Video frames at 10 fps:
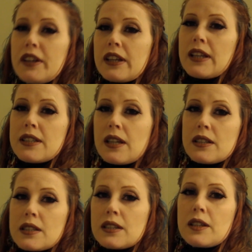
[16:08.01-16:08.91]
like
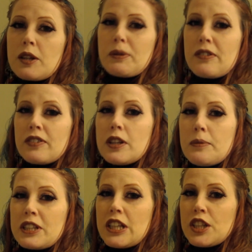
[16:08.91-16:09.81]
that's a little bit of a
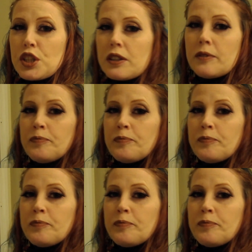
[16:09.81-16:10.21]
limitation.